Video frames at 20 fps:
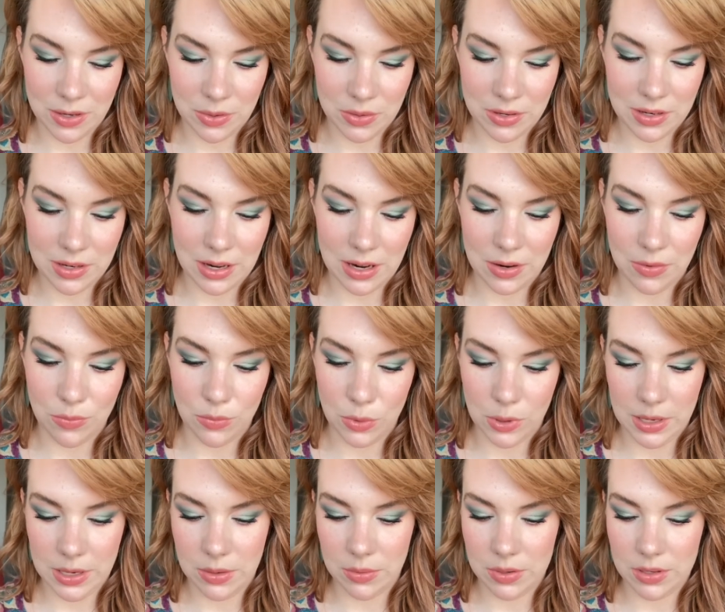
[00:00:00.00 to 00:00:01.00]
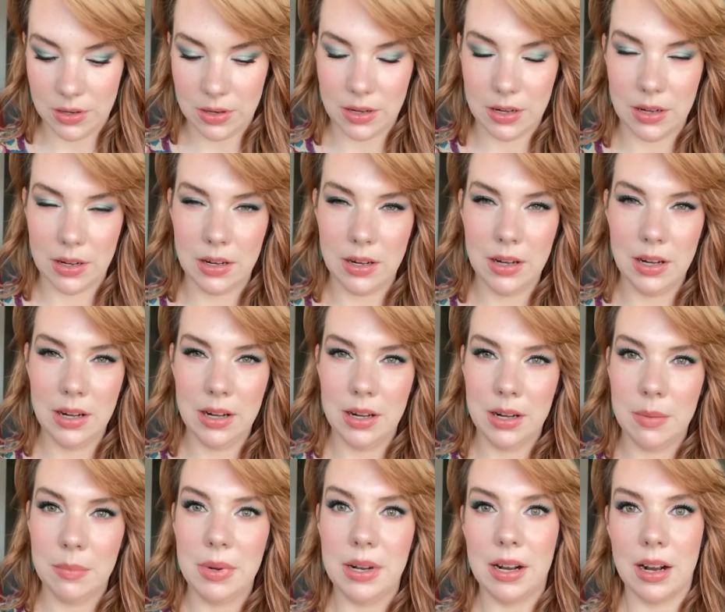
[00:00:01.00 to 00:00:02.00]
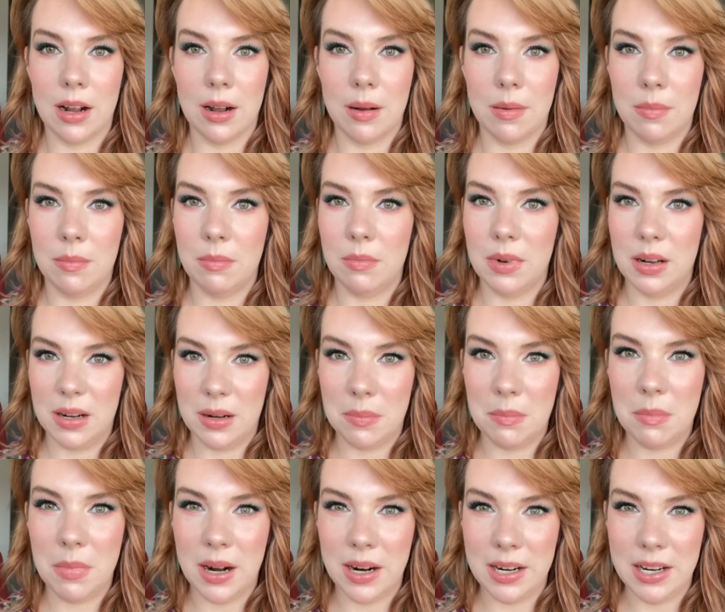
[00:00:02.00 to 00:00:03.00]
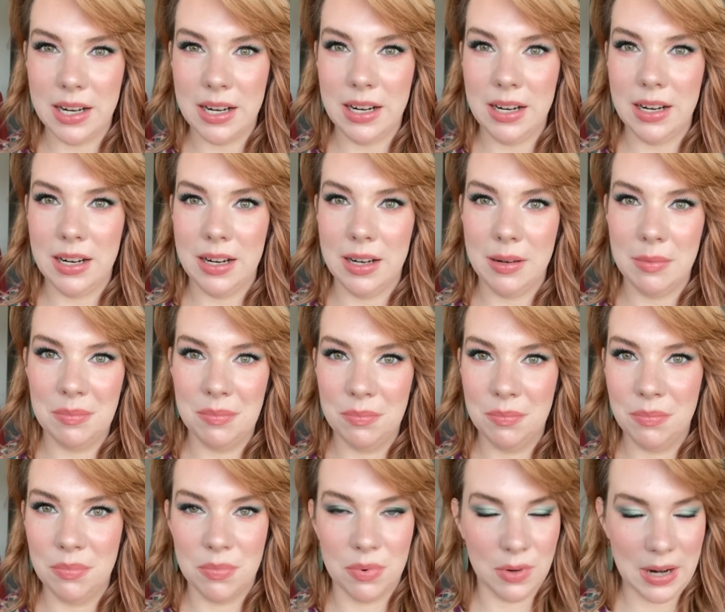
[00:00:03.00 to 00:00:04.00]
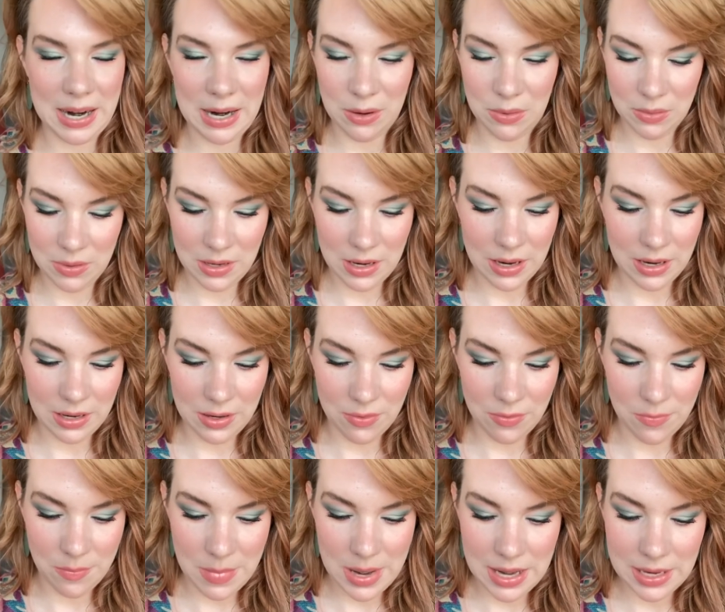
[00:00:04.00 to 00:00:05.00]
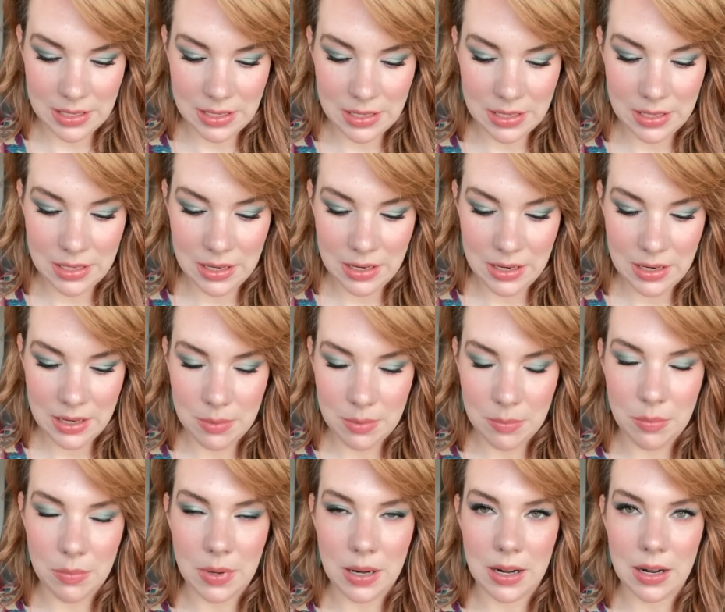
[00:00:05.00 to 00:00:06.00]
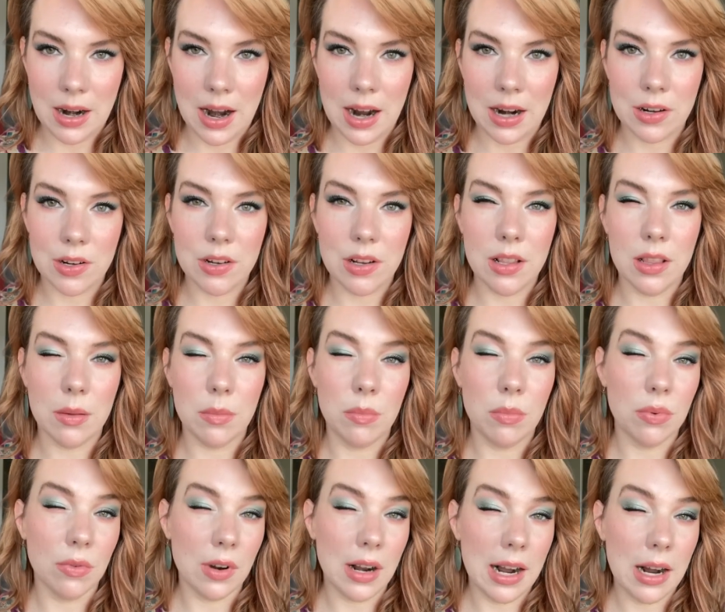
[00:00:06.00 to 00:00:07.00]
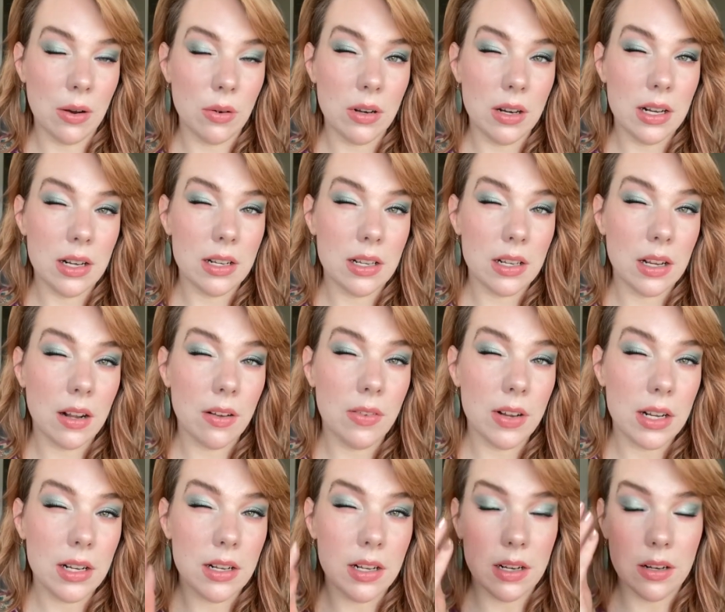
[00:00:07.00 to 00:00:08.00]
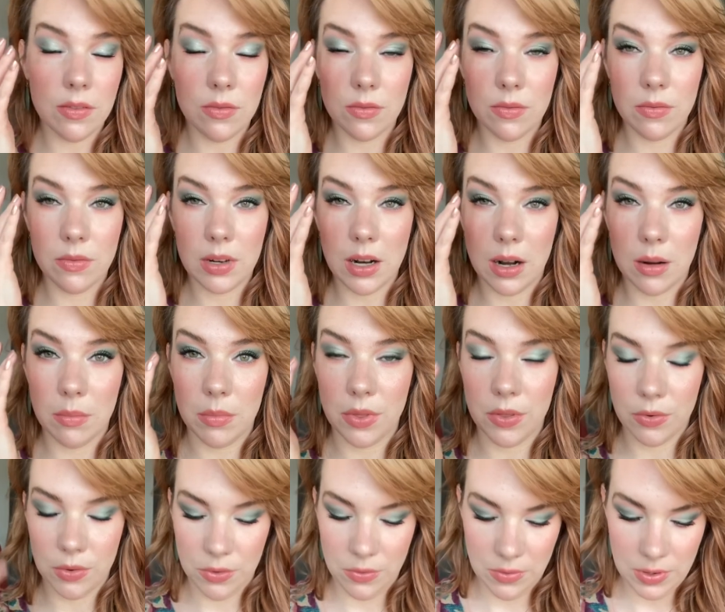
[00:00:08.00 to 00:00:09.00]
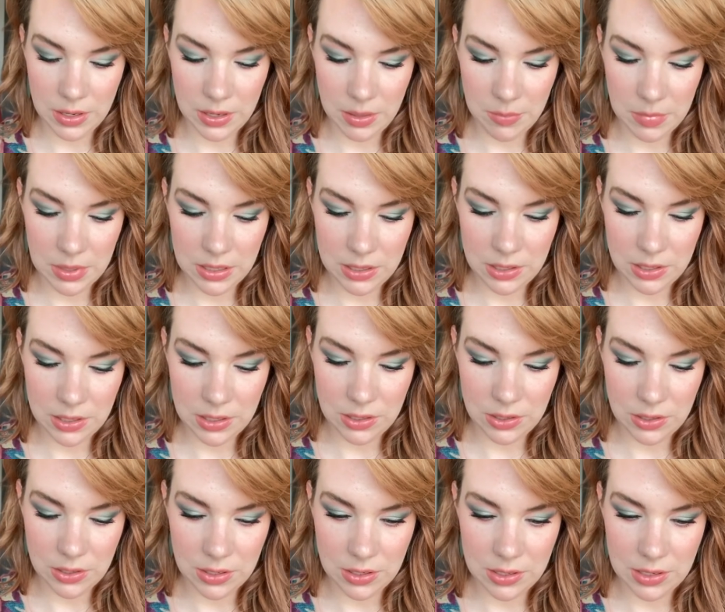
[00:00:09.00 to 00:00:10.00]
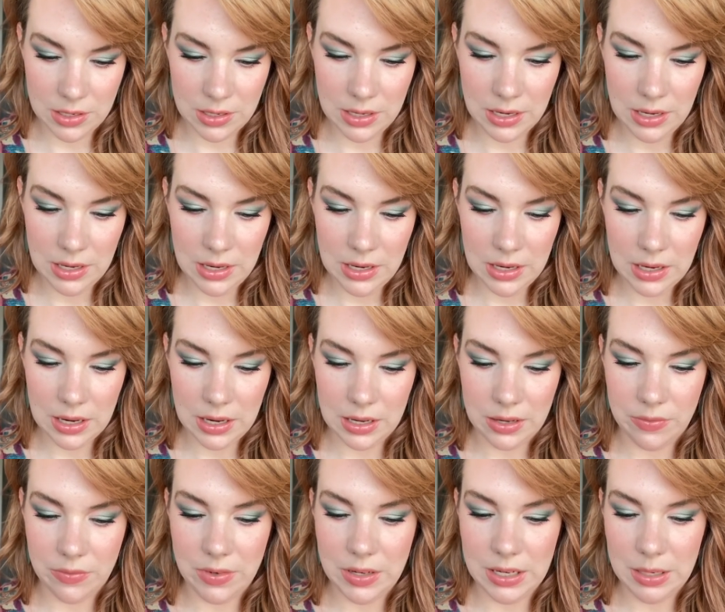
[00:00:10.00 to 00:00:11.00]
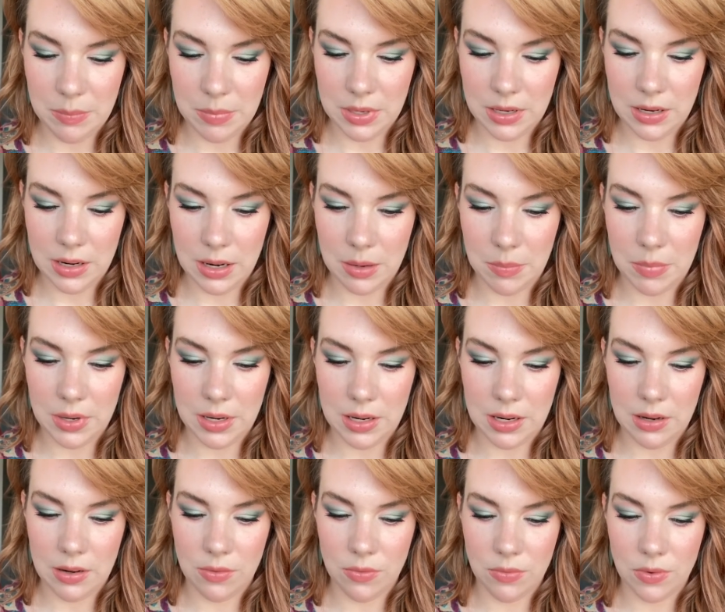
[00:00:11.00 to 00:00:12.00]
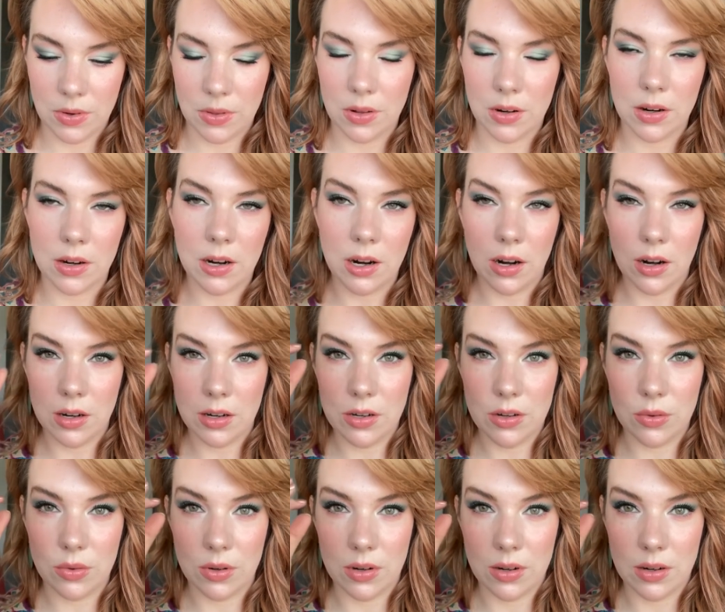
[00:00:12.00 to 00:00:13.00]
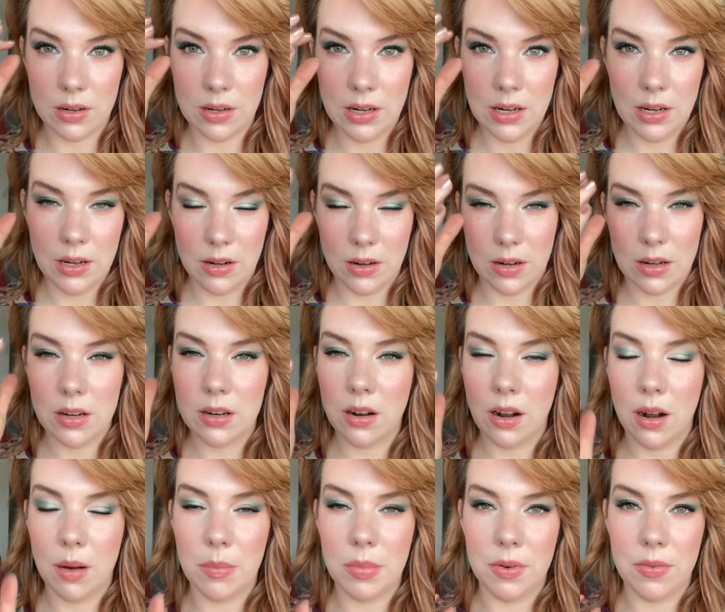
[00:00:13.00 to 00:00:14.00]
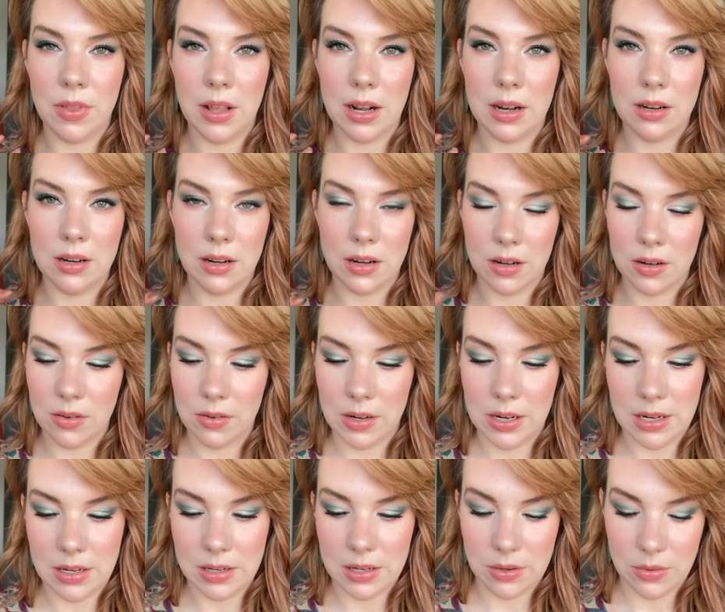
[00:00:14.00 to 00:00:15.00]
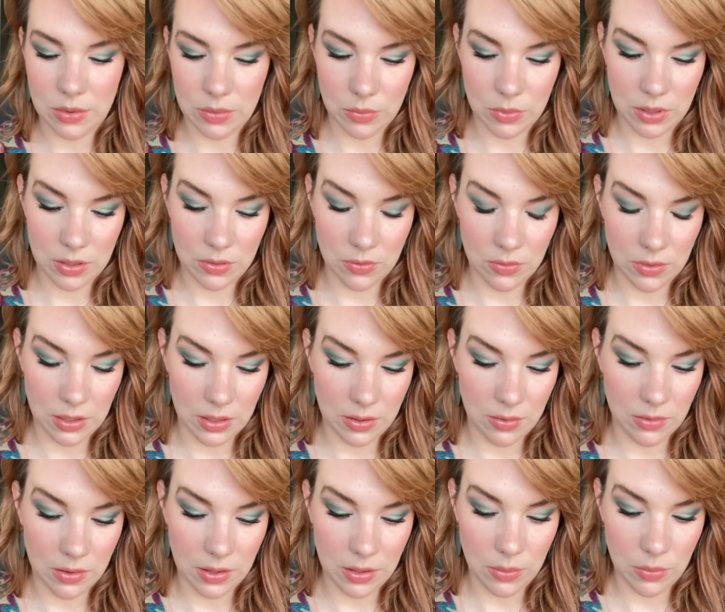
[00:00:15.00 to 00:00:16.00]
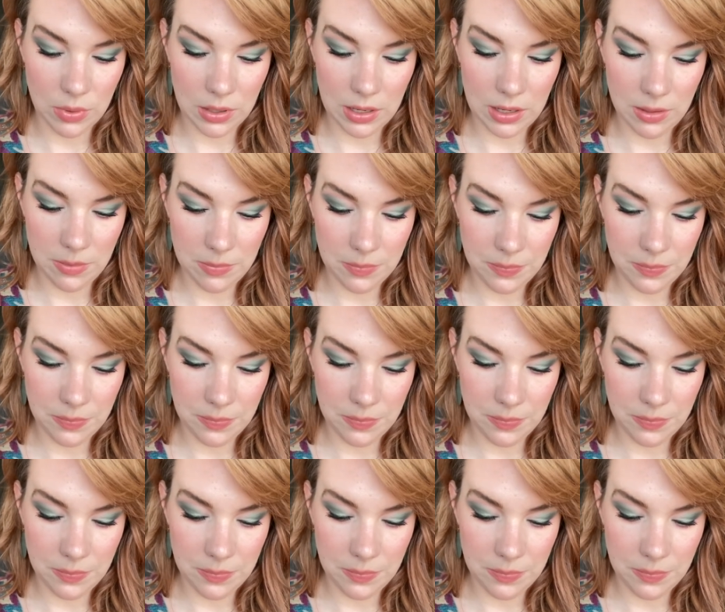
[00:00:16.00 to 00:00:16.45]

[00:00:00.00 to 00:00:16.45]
I was kind of worried it was gonna become a muddy brown kind of mess, but actually the brownness of it didn't come through very much. It just kind of deepened up and further contoured on top of that dark green. So it worked really, really well.